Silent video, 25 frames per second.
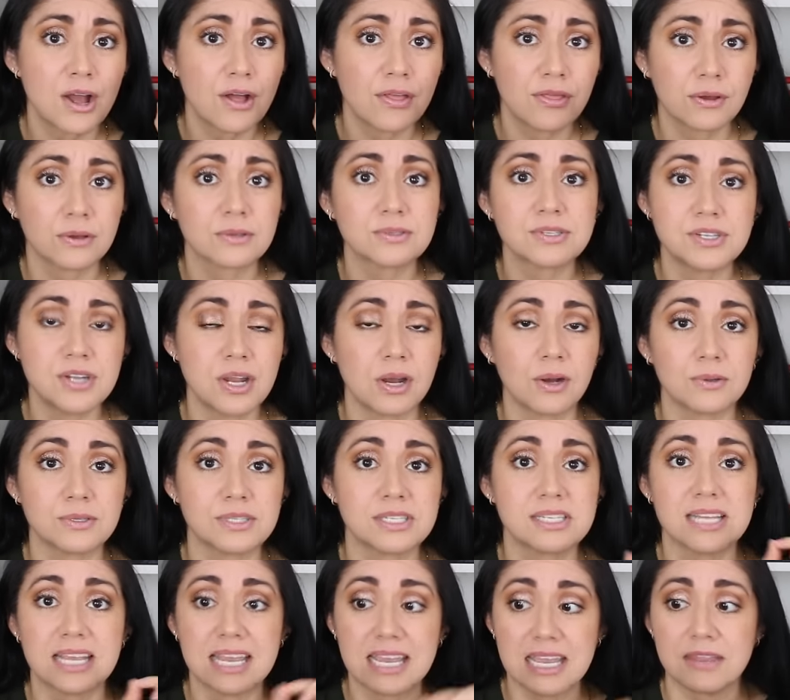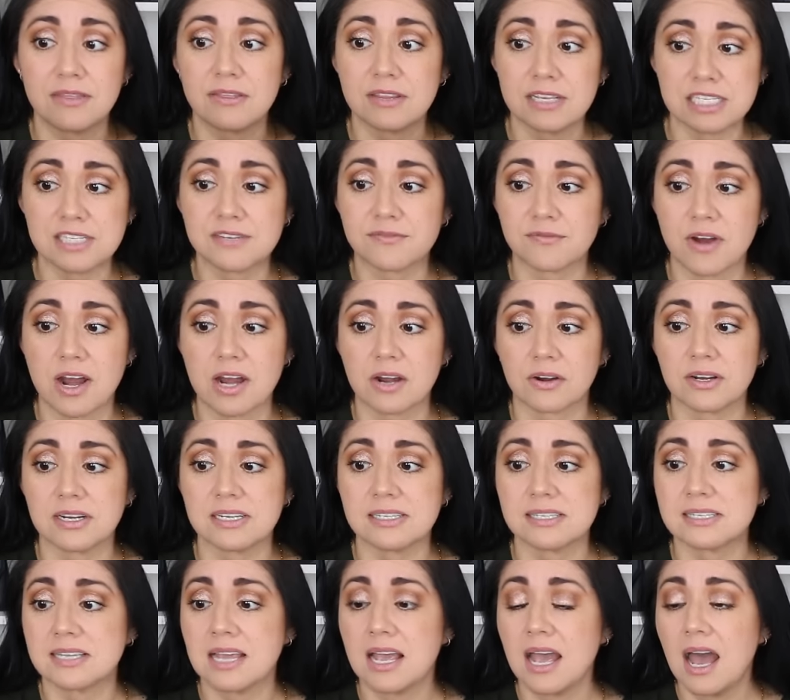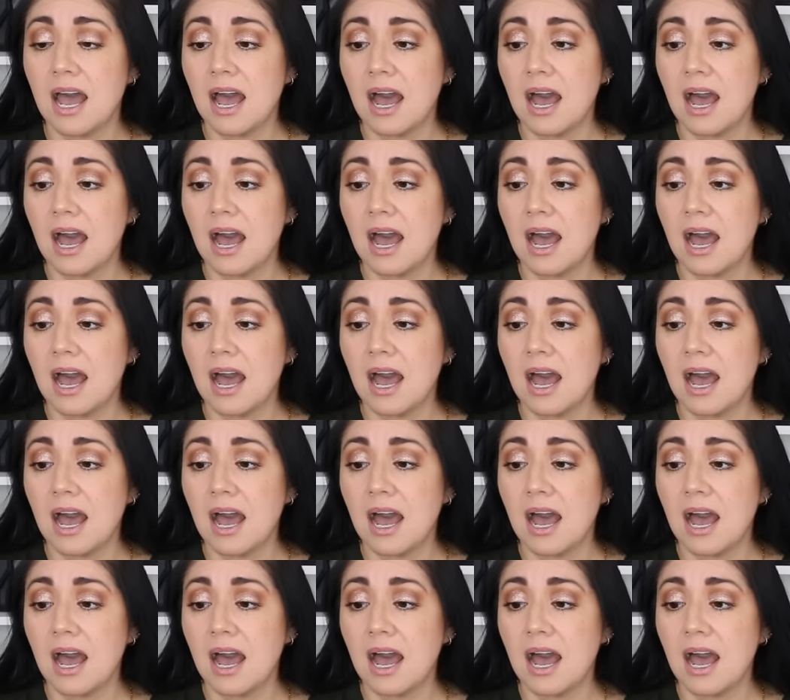those notes in this fragrance.